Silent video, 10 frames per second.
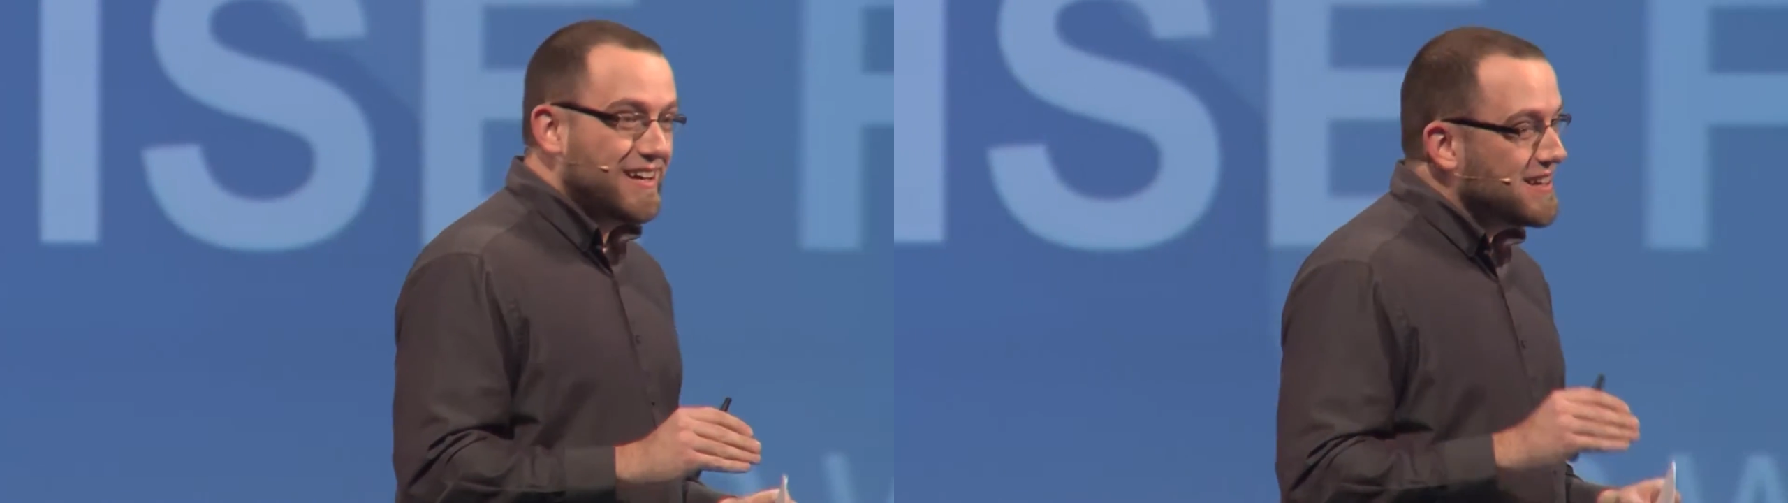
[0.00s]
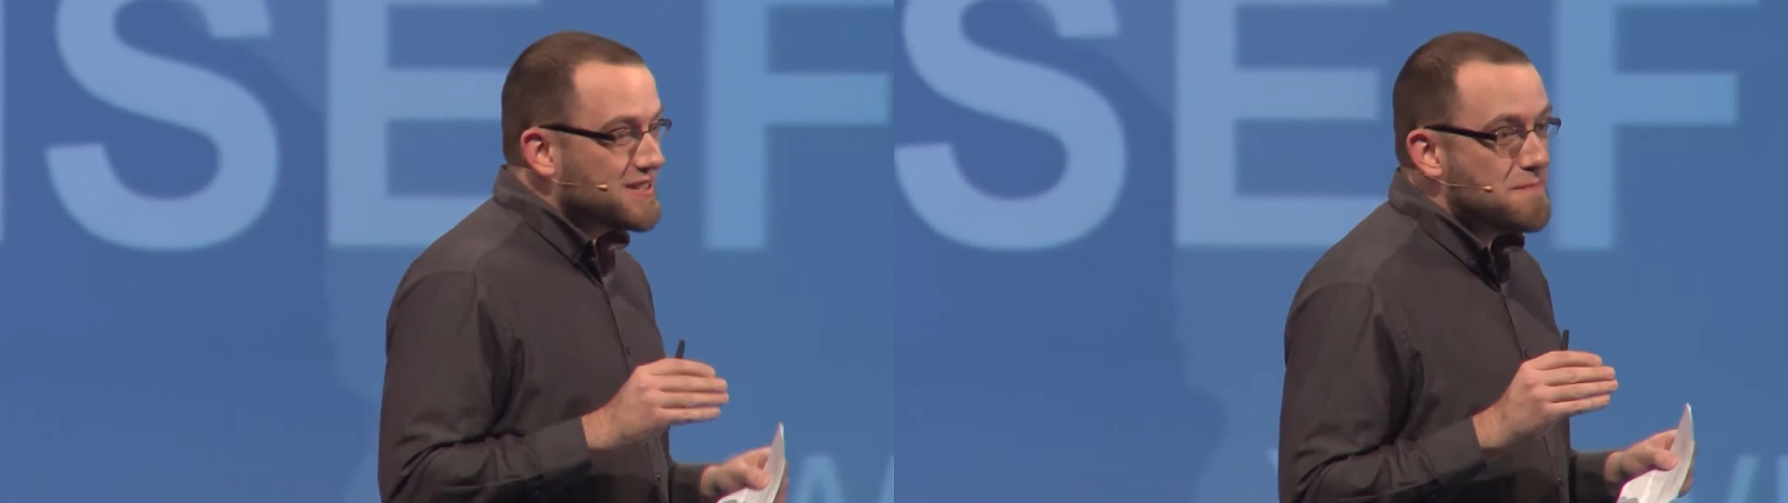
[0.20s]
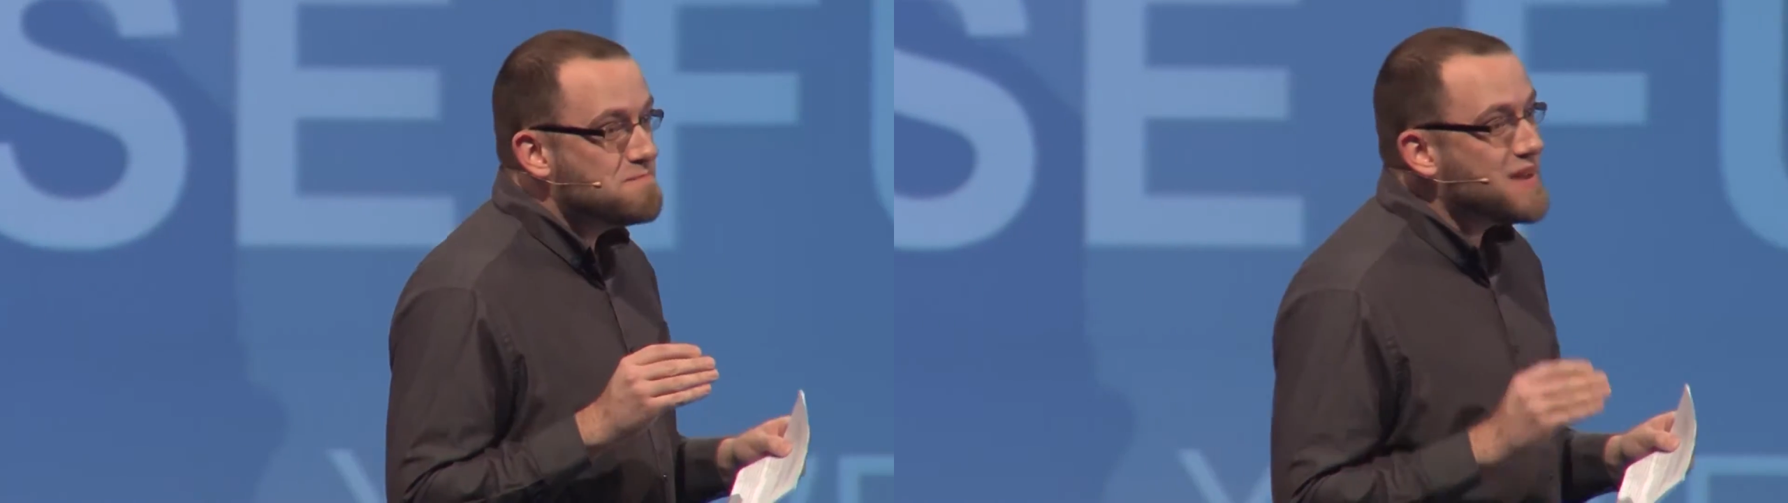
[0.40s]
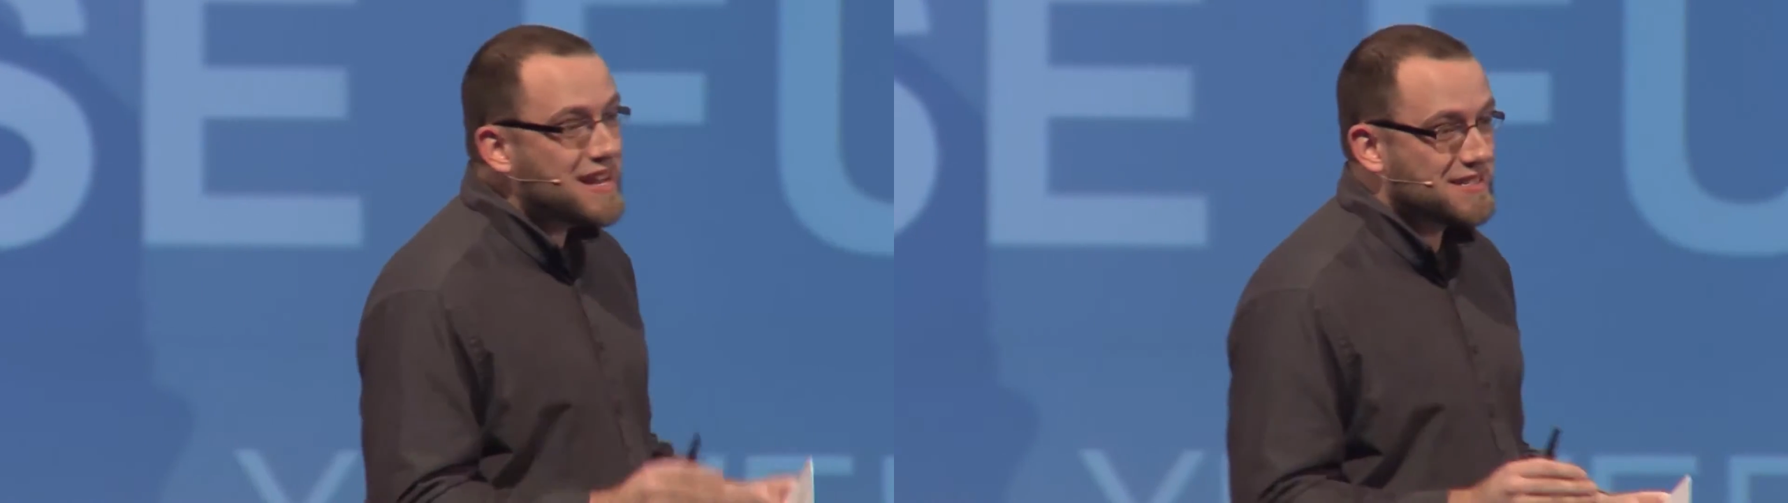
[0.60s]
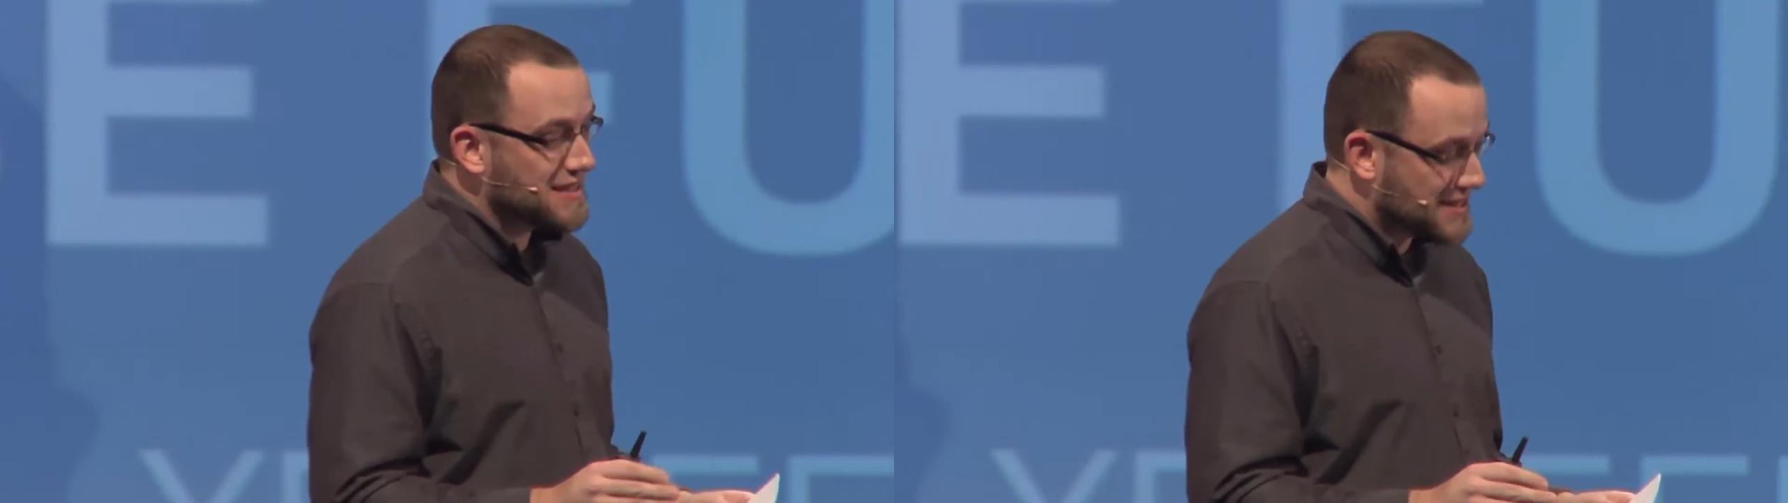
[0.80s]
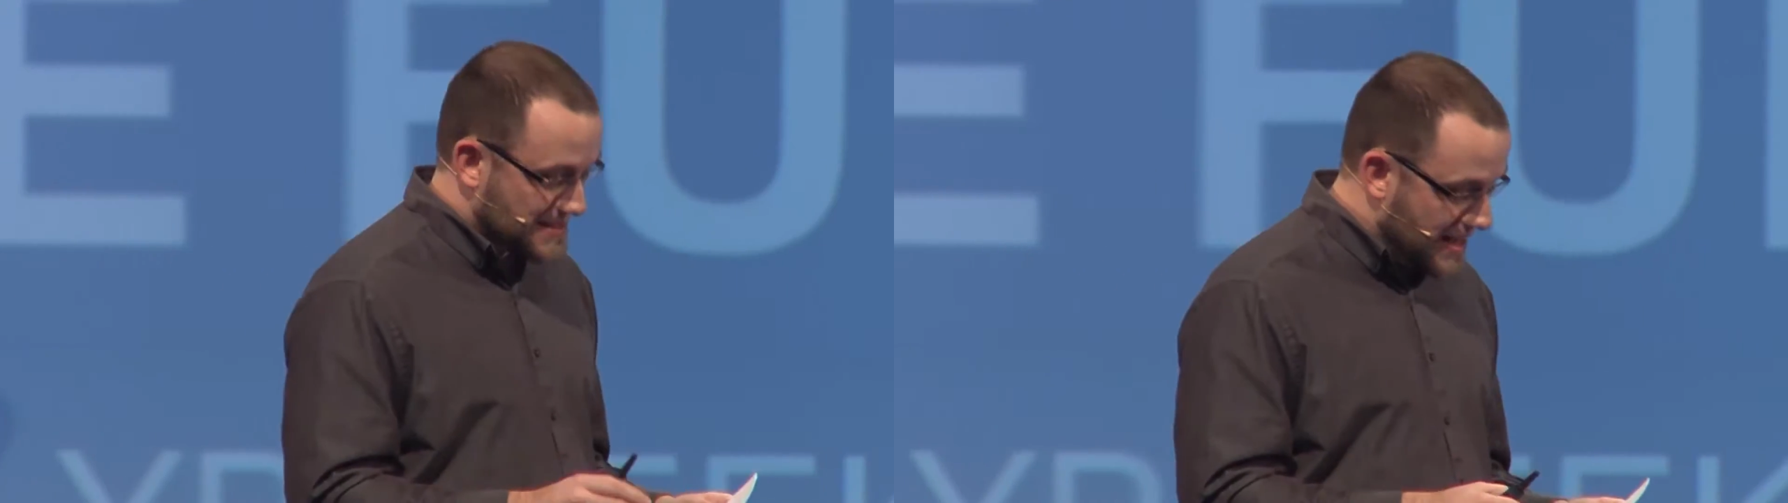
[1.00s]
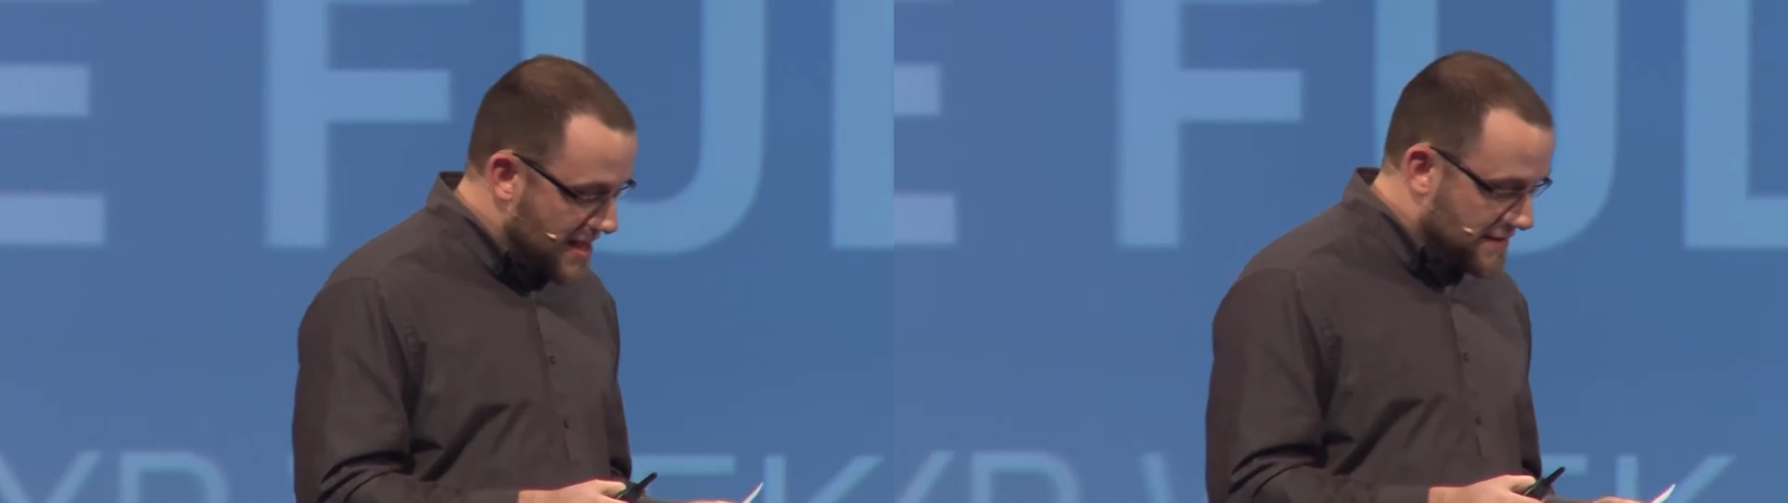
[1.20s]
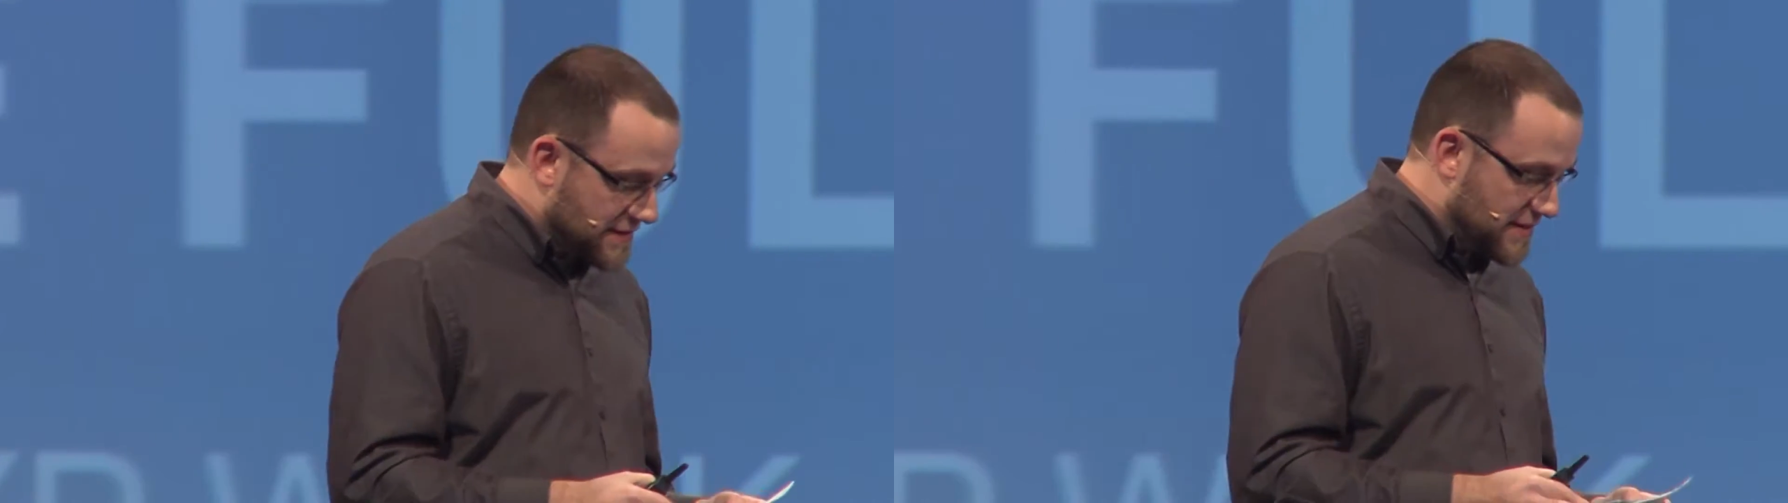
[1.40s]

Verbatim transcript: That's amazing stuff.